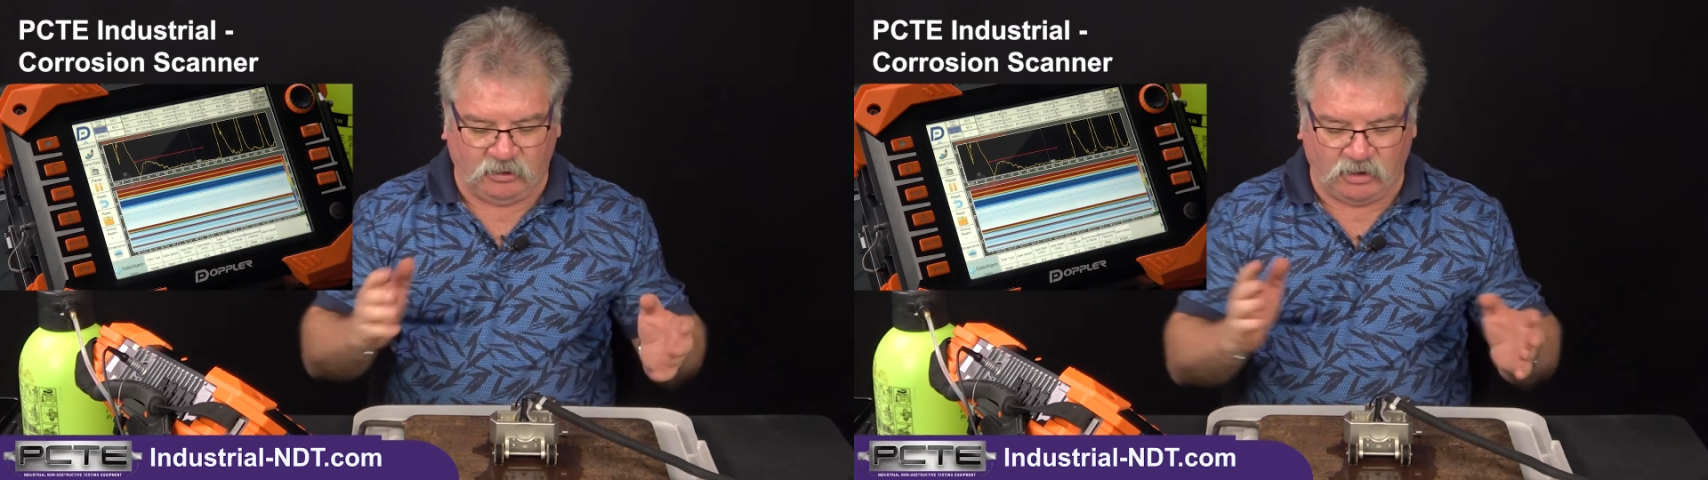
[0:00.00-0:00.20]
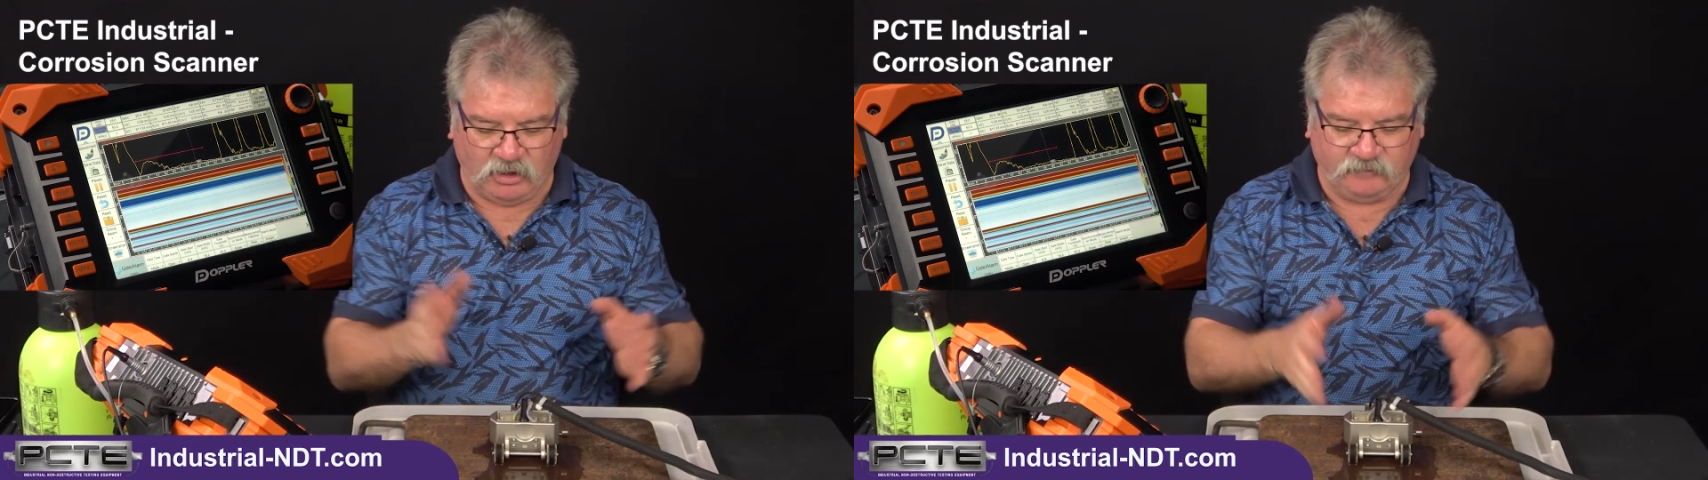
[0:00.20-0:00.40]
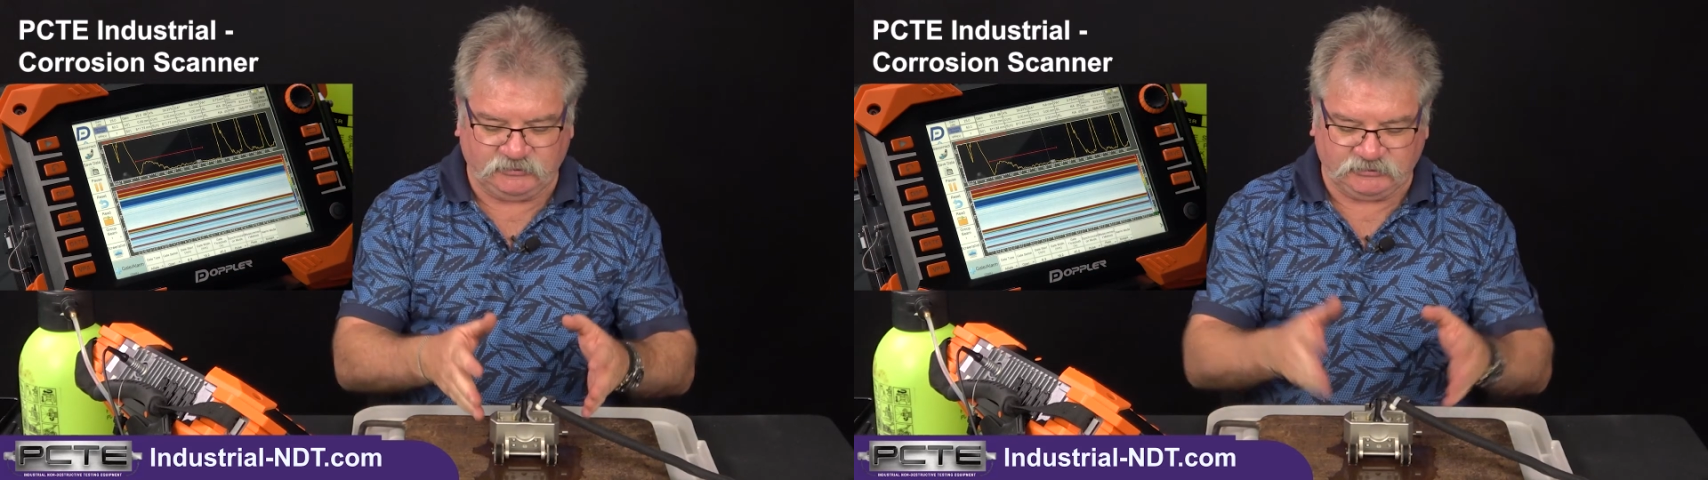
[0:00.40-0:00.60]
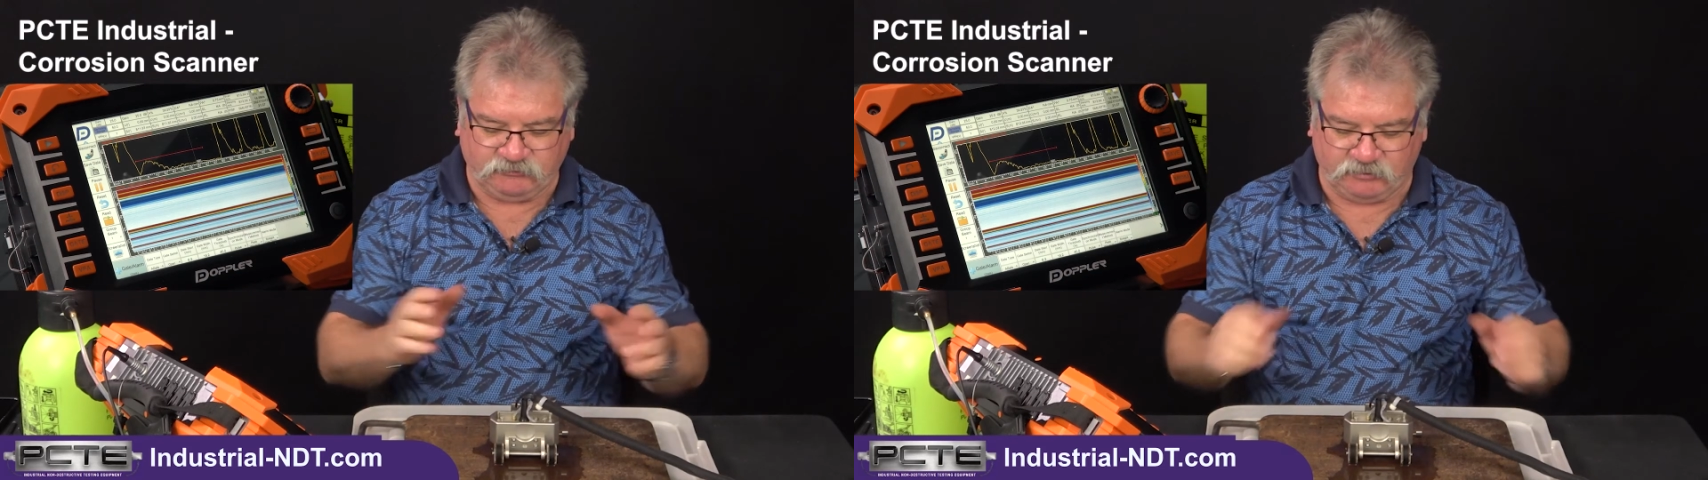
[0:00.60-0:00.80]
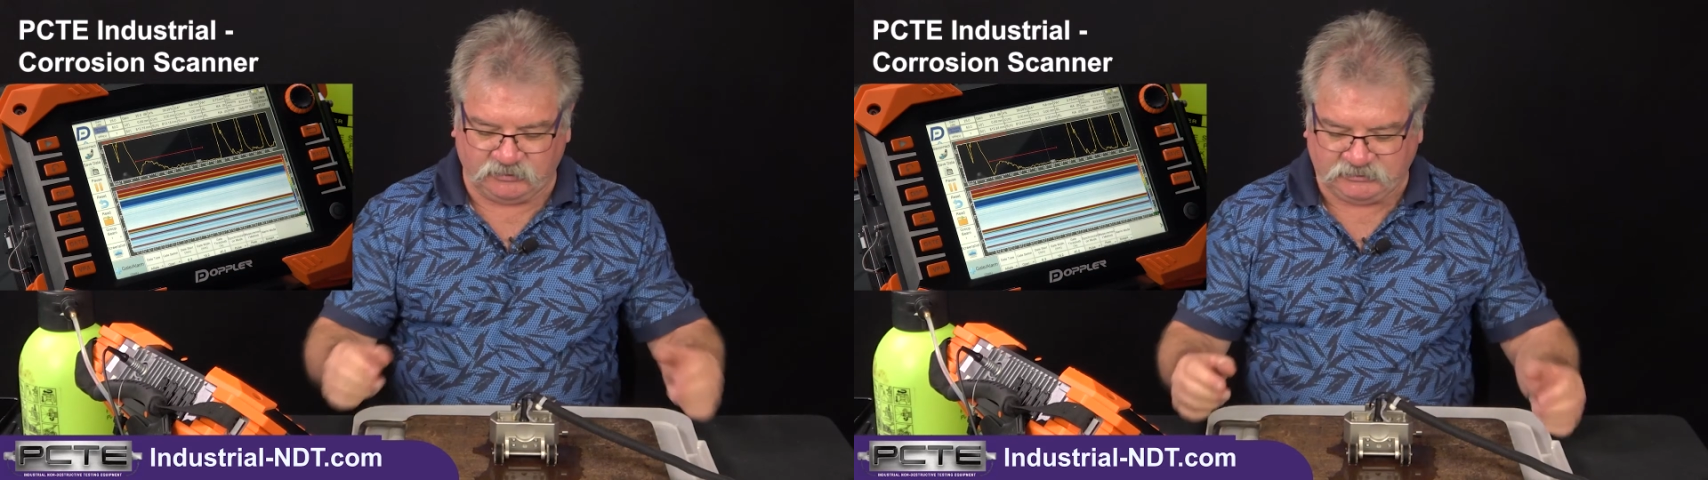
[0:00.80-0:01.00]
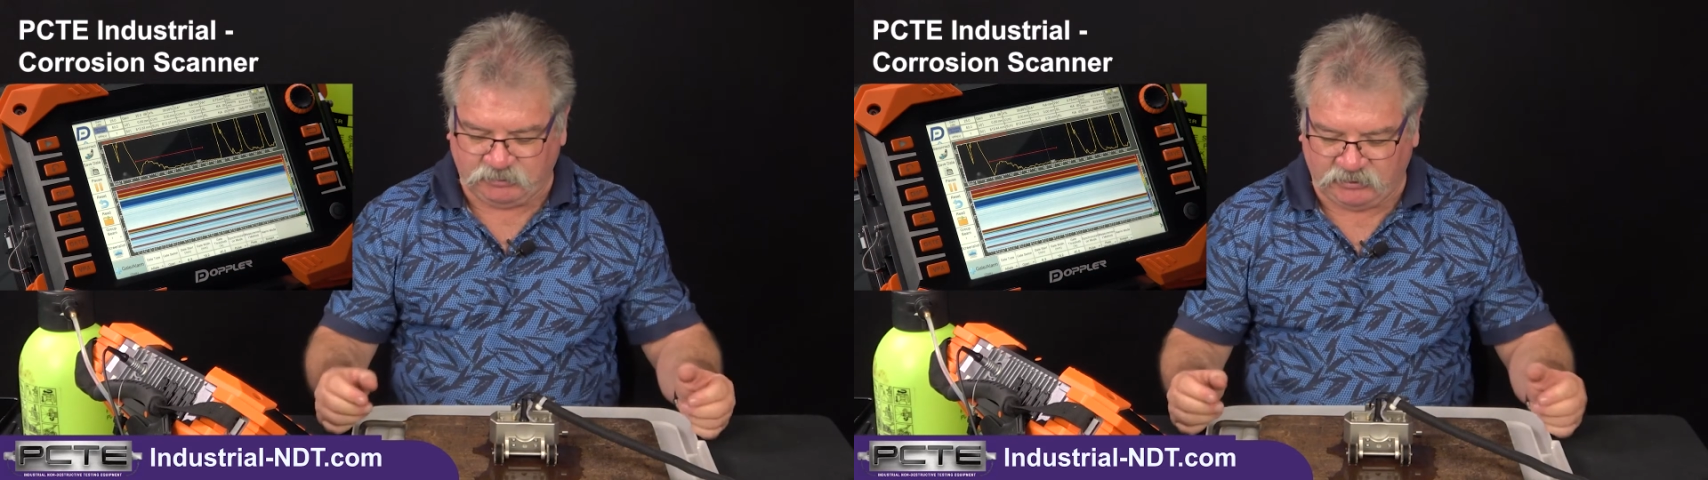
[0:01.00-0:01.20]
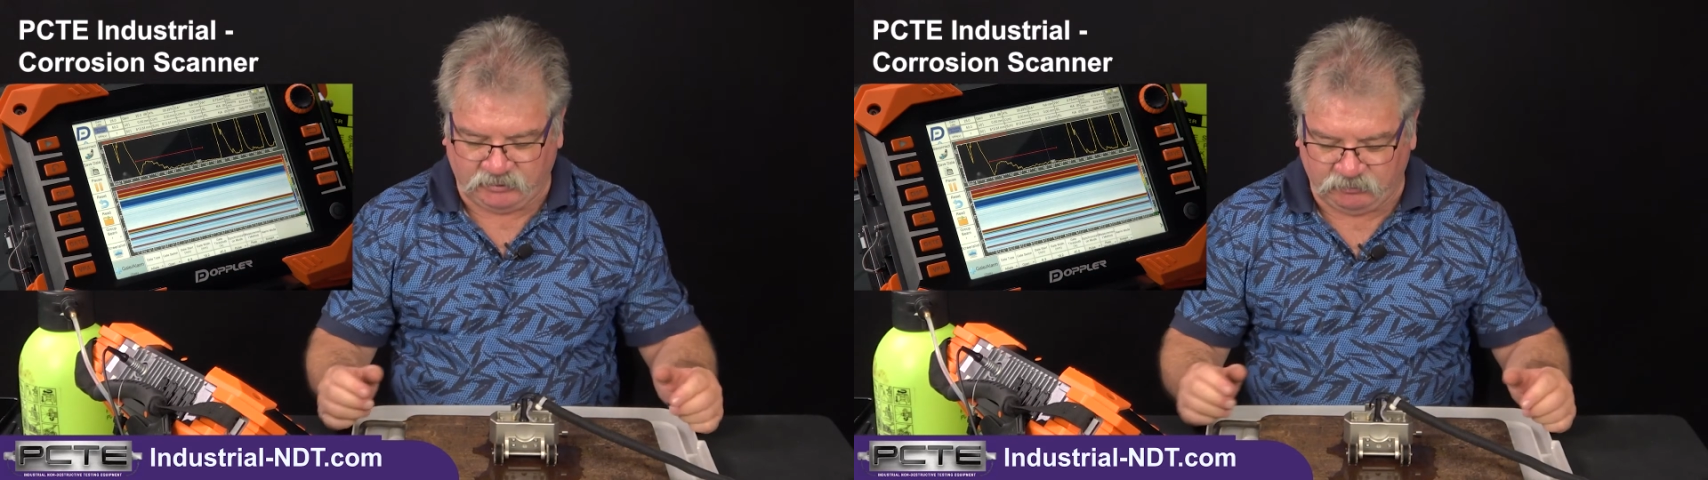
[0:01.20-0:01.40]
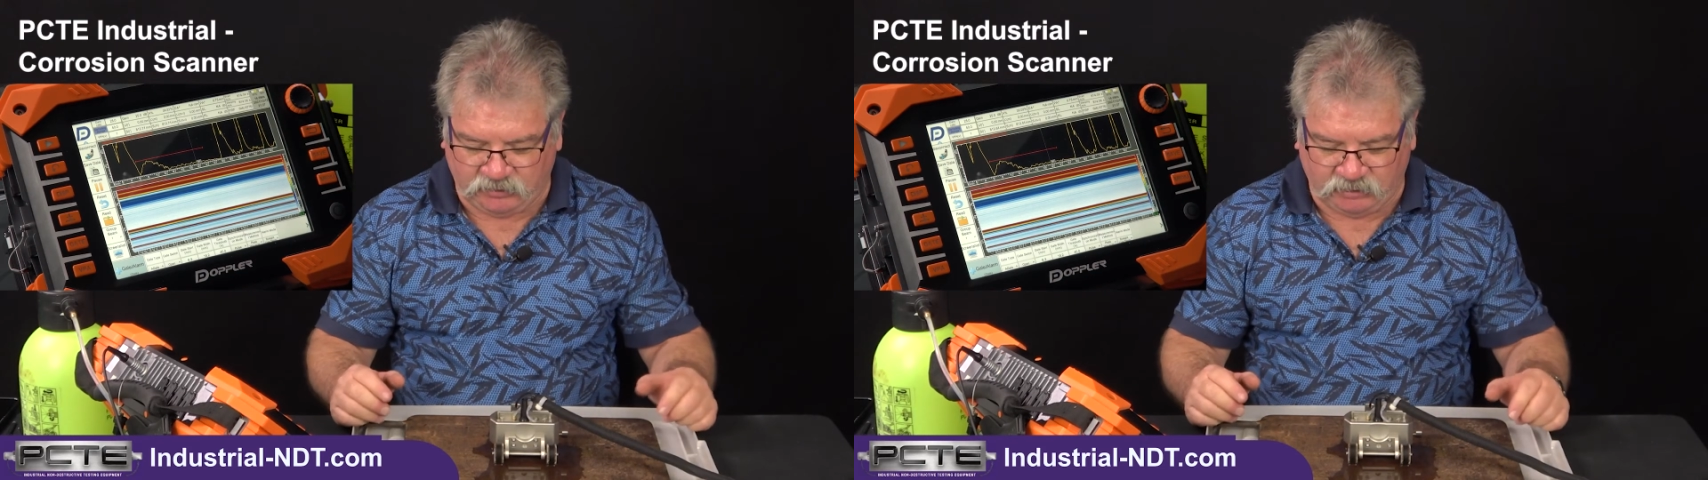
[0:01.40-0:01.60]
I've just thrown this
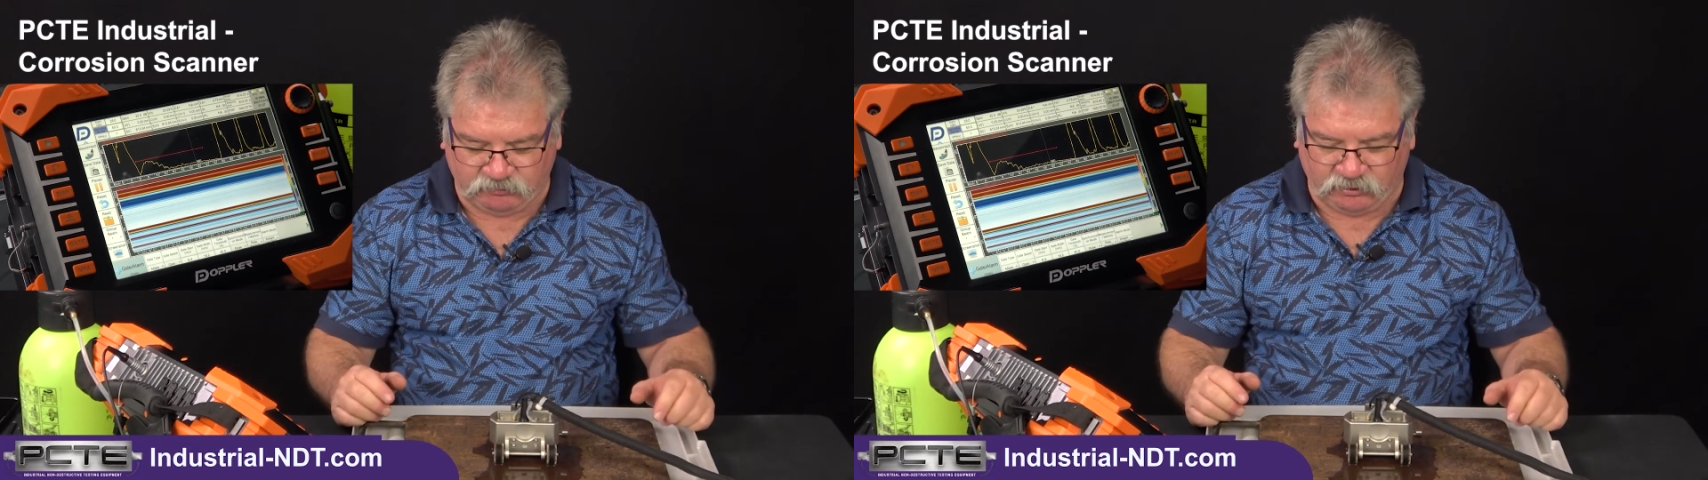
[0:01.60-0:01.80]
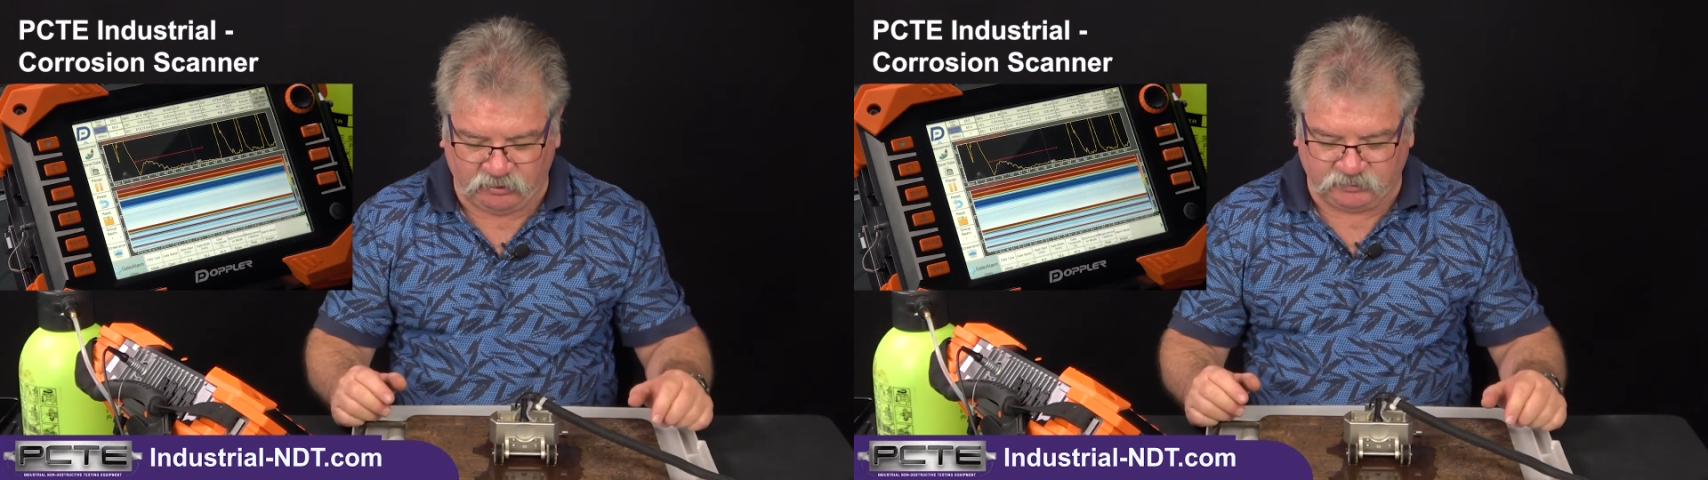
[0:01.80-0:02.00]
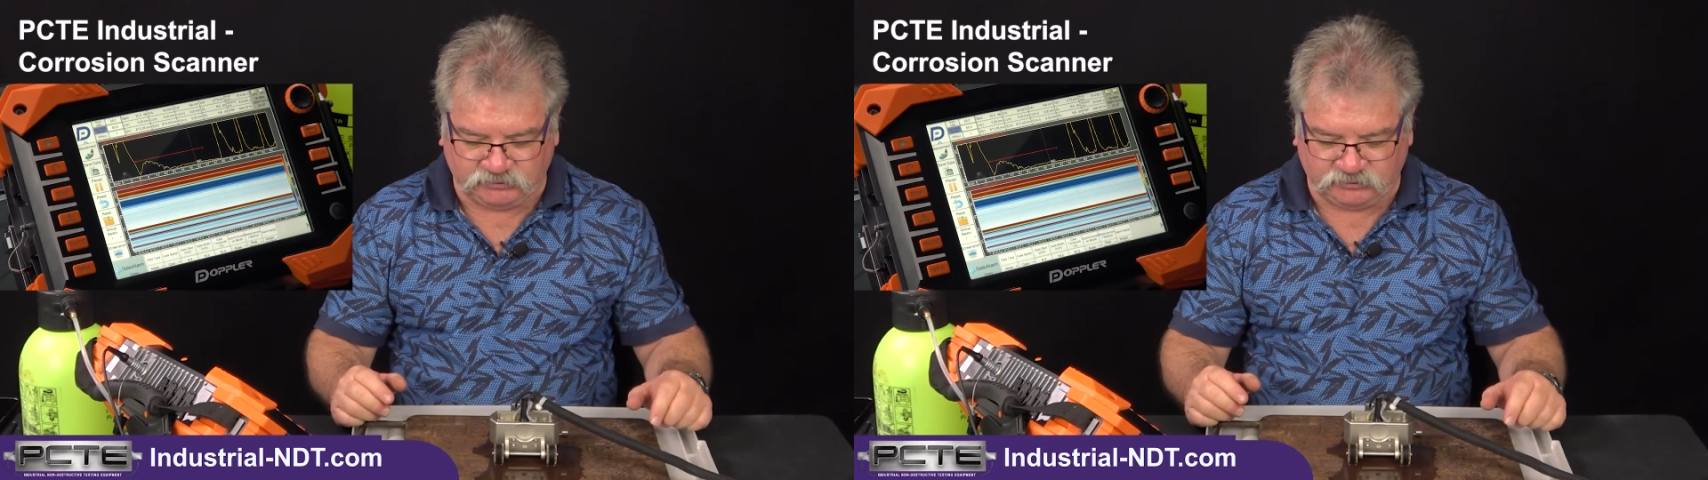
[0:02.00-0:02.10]
probe